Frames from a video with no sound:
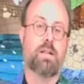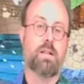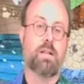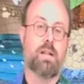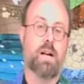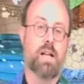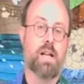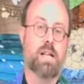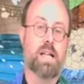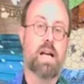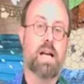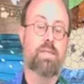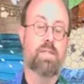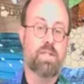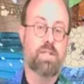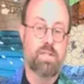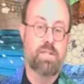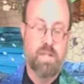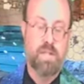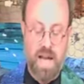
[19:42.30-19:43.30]
And yet the
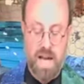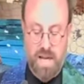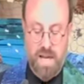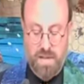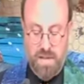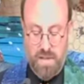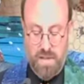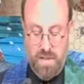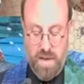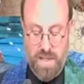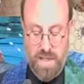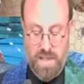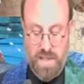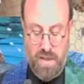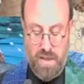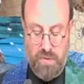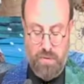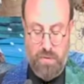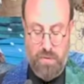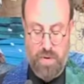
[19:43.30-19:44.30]
standard
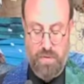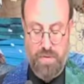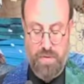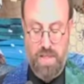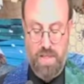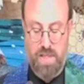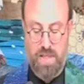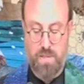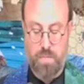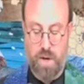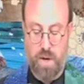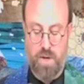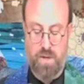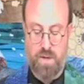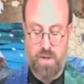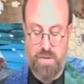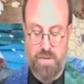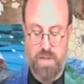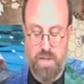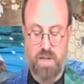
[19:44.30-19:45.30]
1950s model
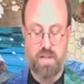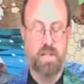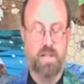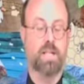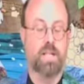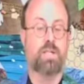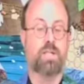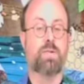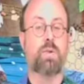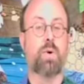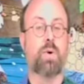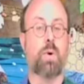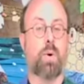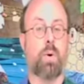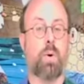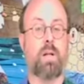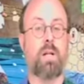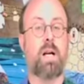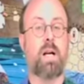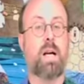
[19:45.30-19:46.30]
of Sunday
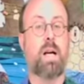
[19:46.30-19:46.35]
school